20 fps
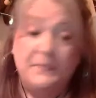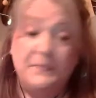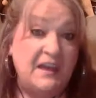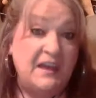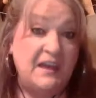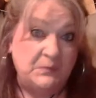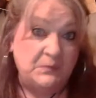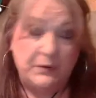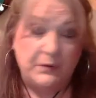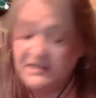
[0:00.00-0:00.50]

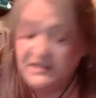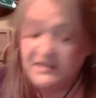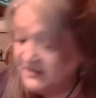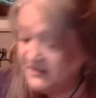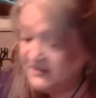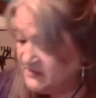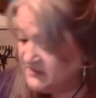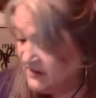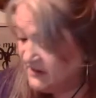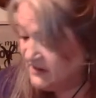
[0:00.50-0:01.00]
that's pretty
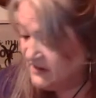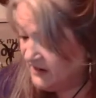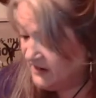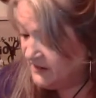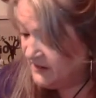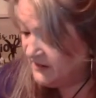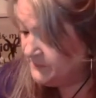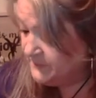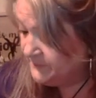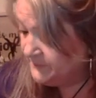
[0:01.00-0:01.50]
exciting.
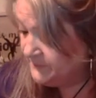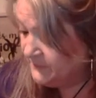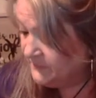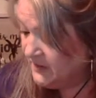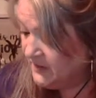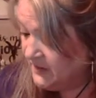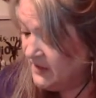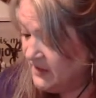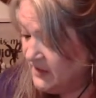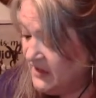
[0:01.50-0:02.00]

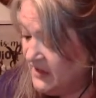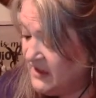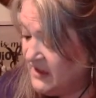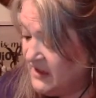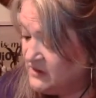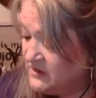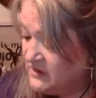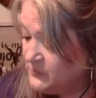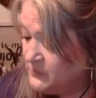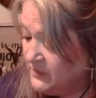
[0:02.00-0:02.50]

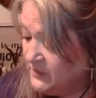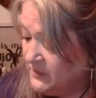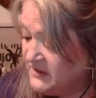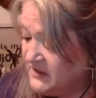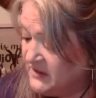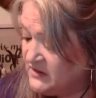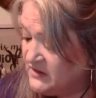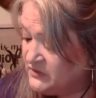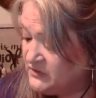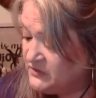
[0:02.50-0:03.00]
And it's
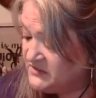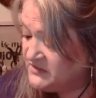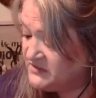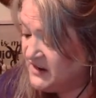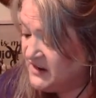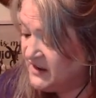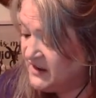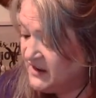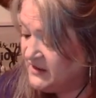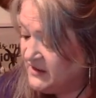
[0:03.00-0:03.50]
really
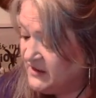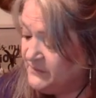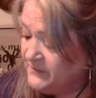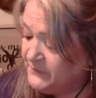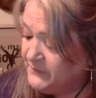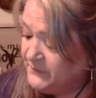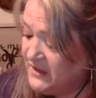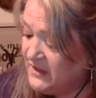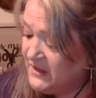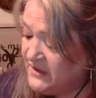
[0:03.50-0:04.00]
interesting,
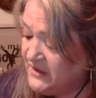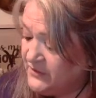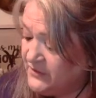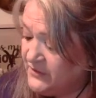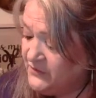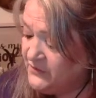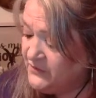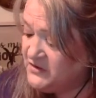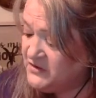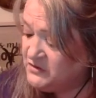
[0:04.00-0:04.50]
even
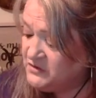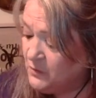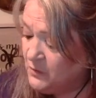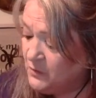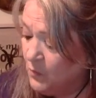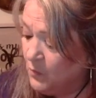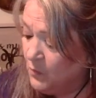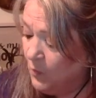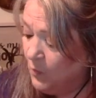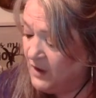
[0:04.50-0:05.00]
if you
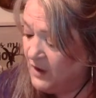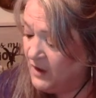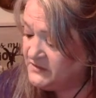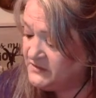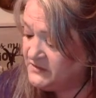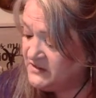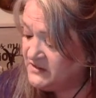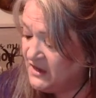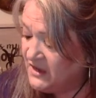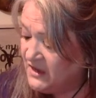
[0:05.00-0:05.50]
don't
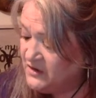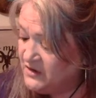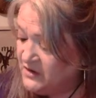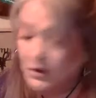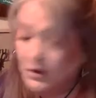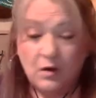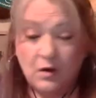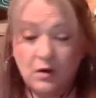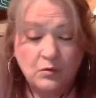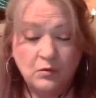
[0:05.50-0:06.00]
want to get
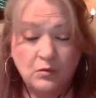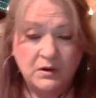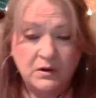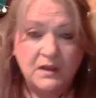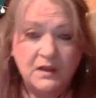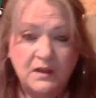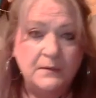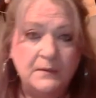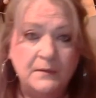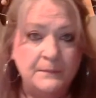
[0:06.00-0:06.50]
your own,
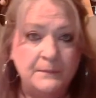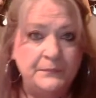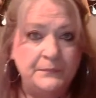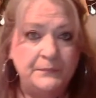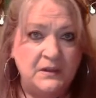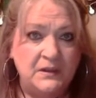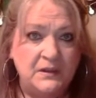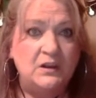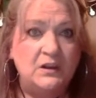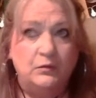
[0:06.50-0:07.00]

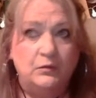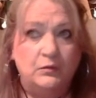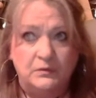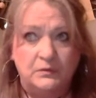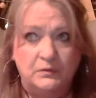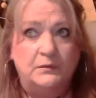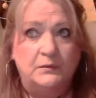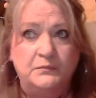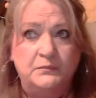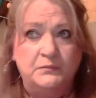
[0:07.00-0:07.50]
you know,
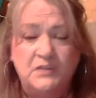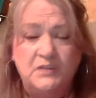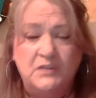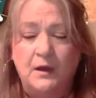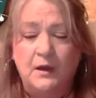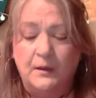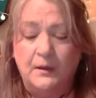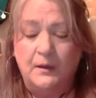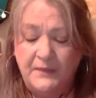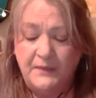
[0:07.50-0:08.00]

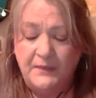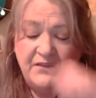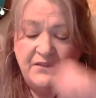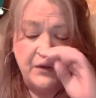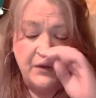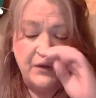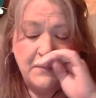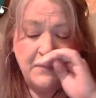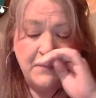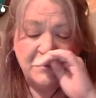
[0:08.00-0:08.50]
uh,
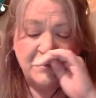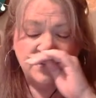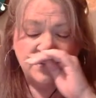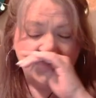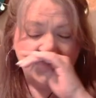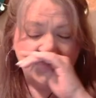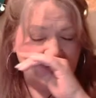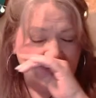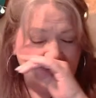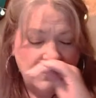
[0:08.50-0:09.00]
paper
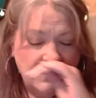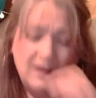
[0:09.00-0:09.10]
message,